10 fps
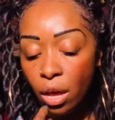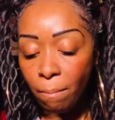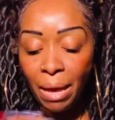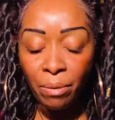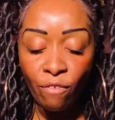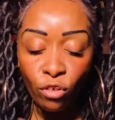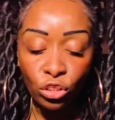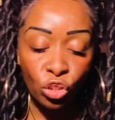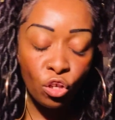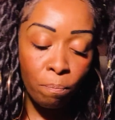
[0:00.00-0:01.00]
Maybe you've
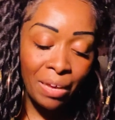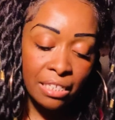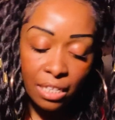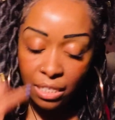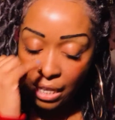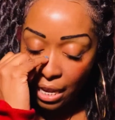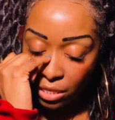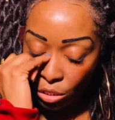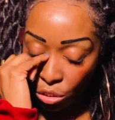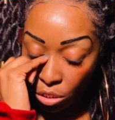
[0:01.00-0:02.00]
got two businesses
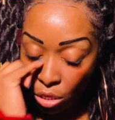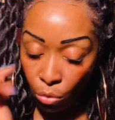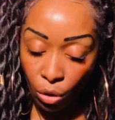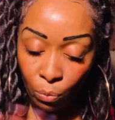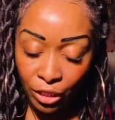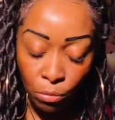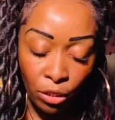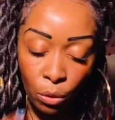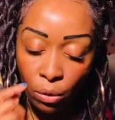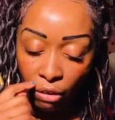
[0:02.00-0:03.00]
and you just don't know which
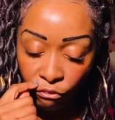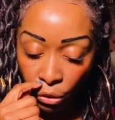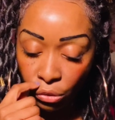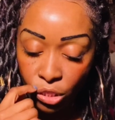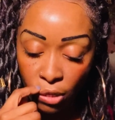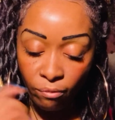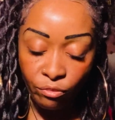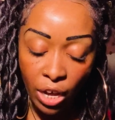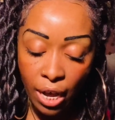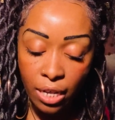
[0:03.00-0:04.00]
one you want to focus on
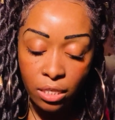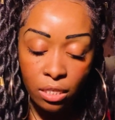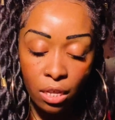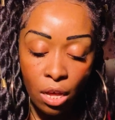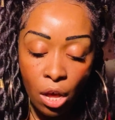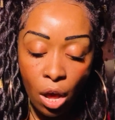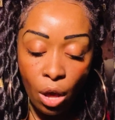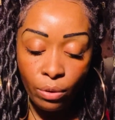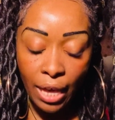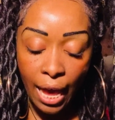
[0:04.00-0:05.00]
first.
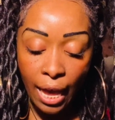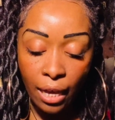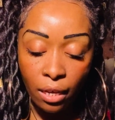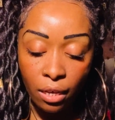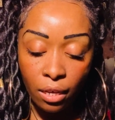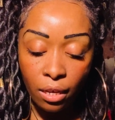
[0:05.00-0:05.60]
Okay.